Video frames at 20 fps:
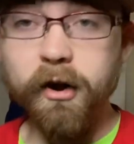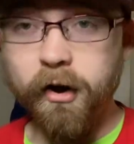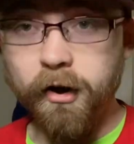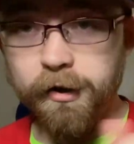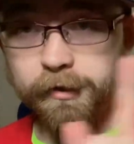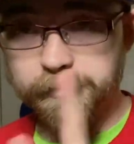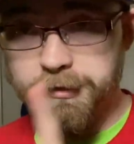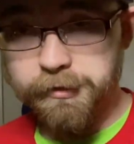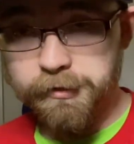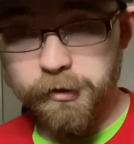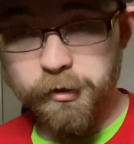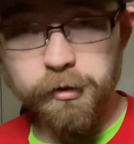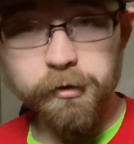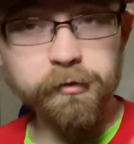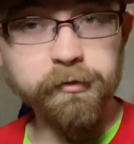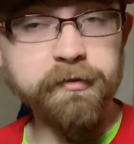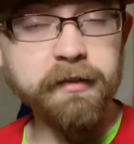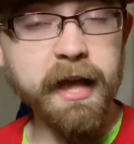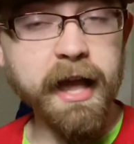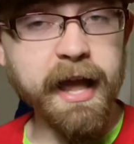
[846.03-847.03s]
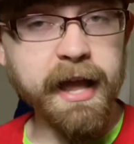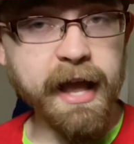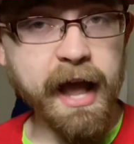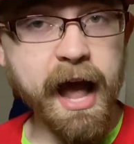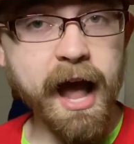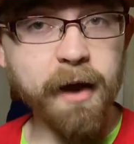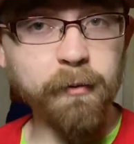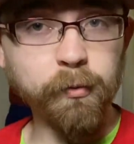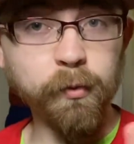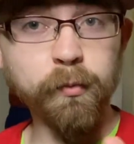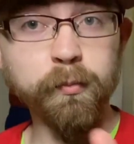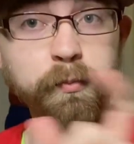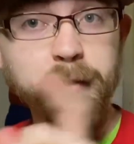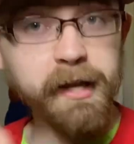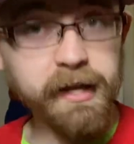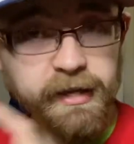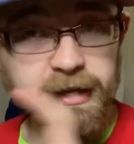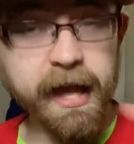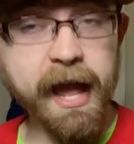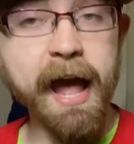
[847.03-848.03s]
on Thursday. I will
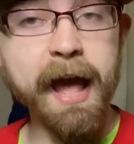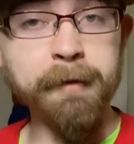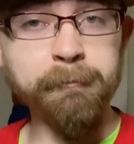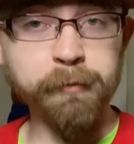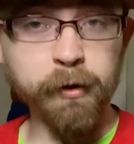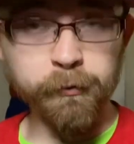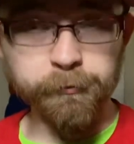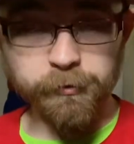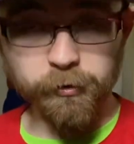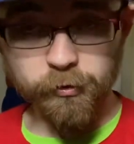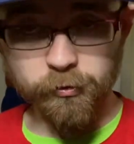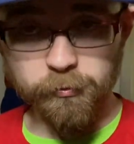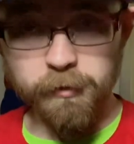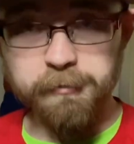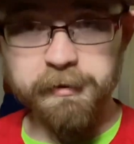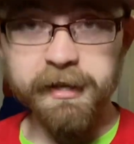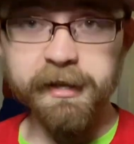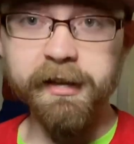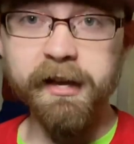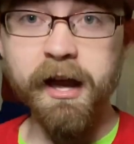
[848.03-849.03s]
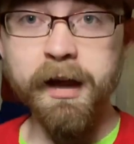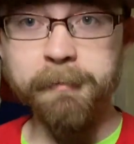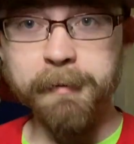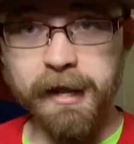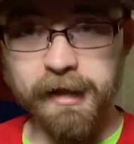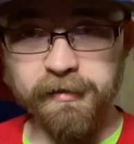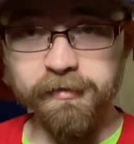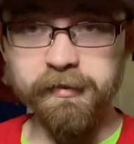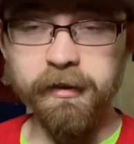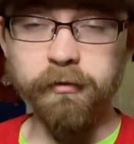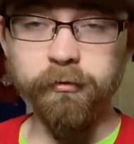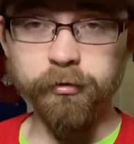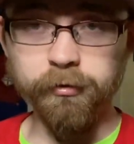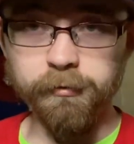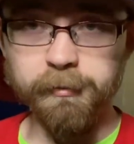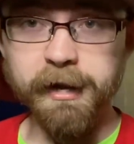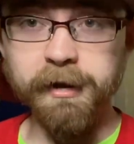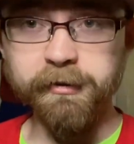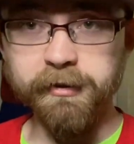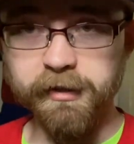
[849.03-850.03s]
recap both the Caribbean Cup and Central
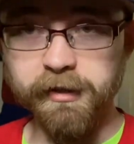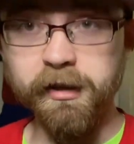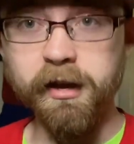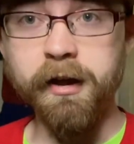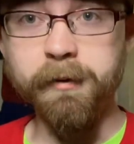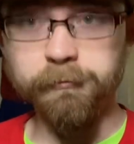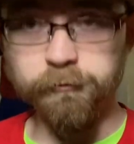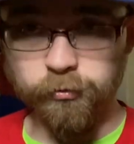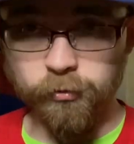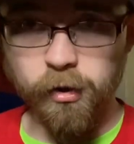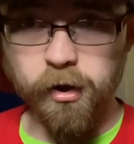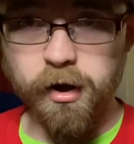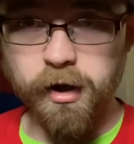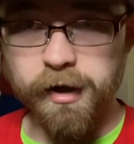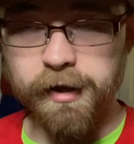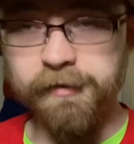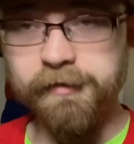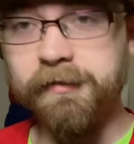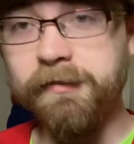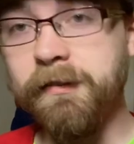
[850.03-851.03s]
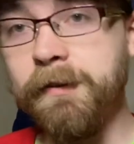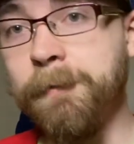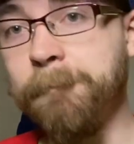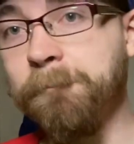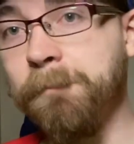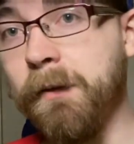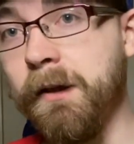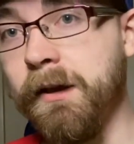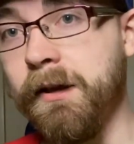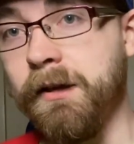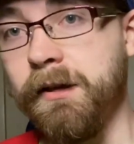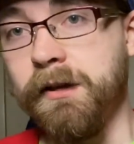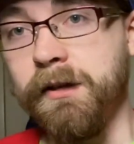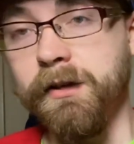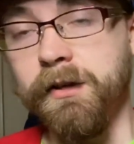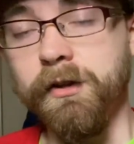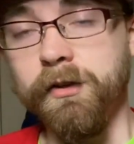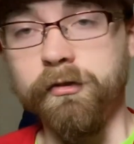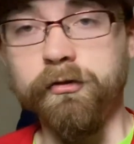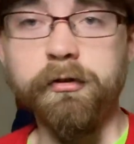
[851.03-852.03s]
American Cup draws.
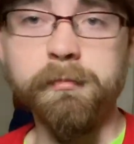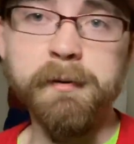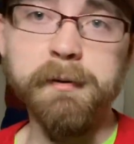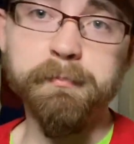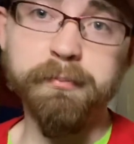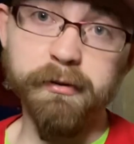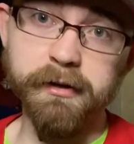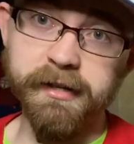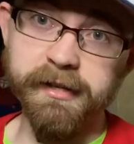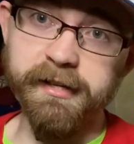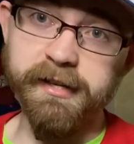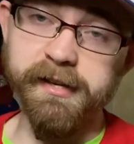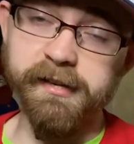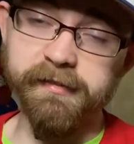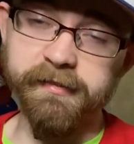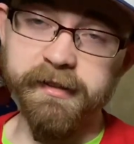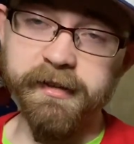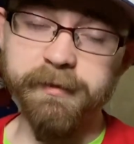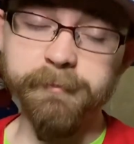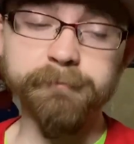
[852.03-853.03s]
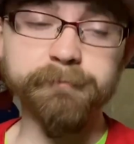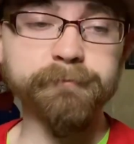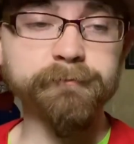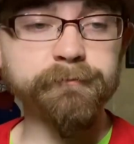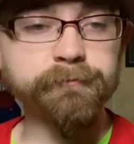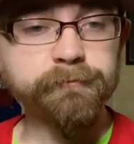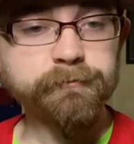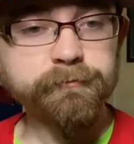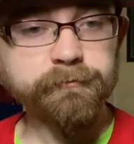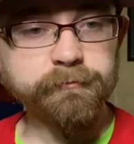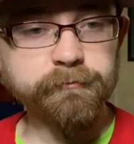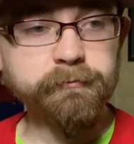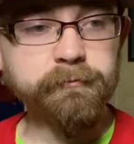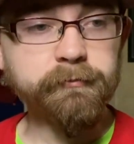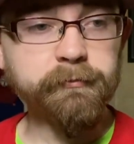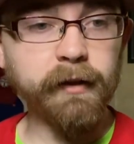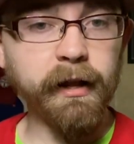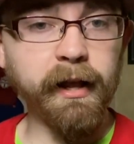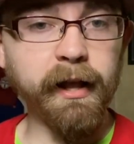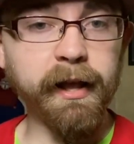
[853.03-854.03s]
Should be pretty easy.
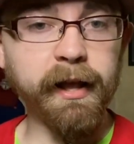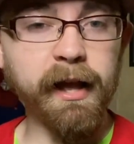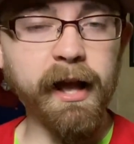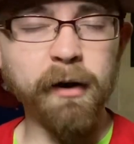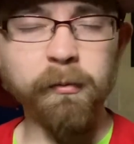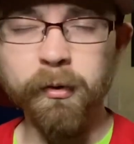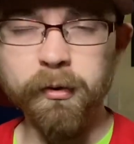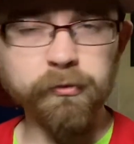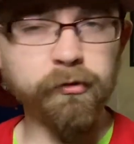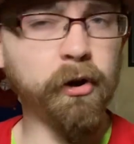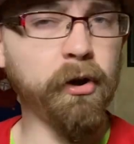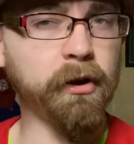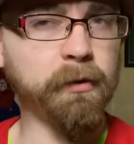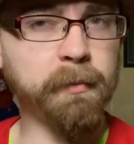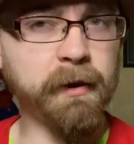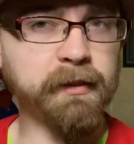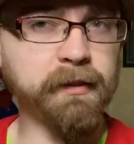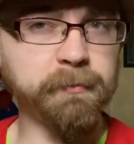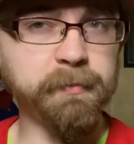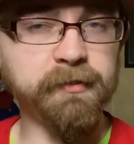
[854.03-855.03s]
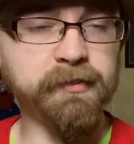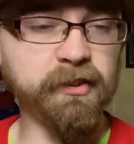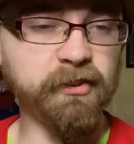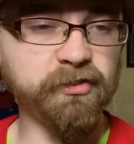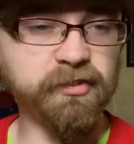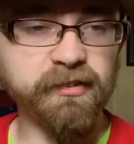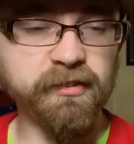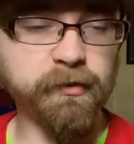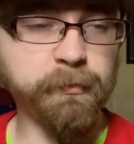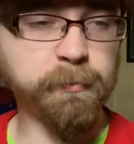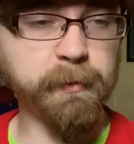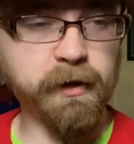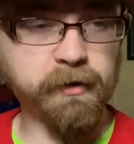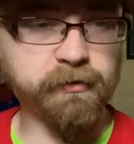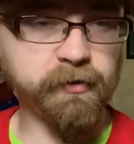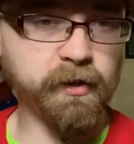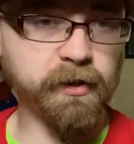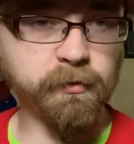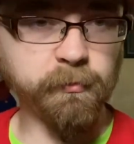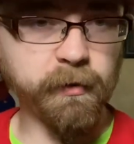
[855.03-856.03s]
I won't talk about the positions, but I'll
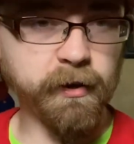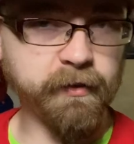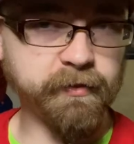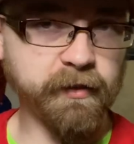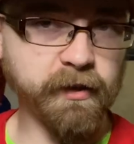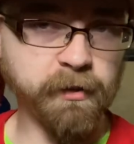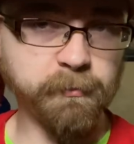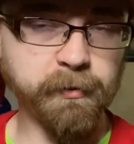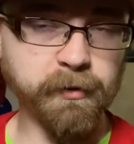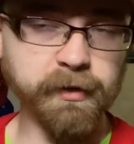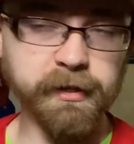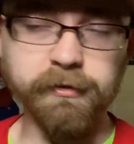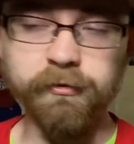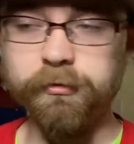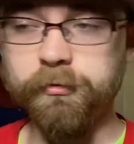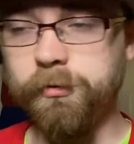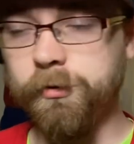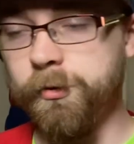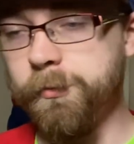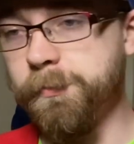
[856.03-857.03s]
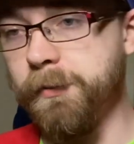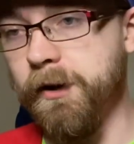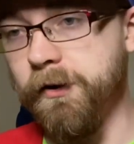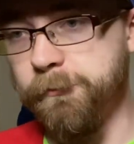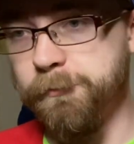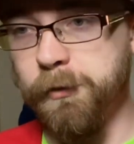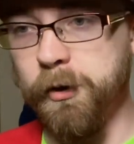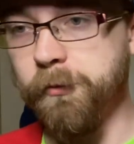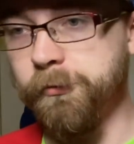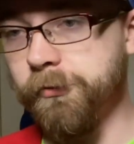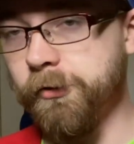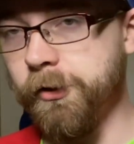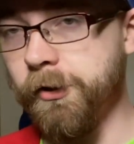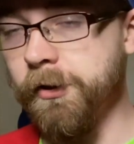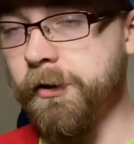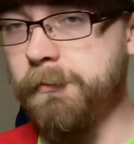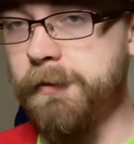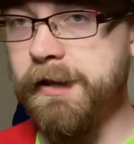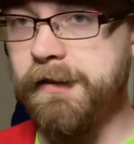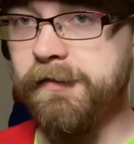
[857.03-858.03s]
tell you what I think about each group of both
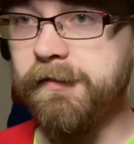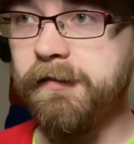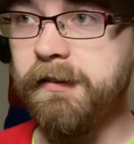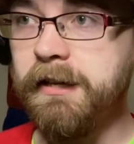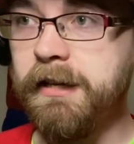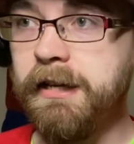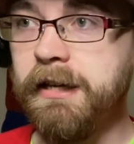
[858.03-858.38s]
tournaments.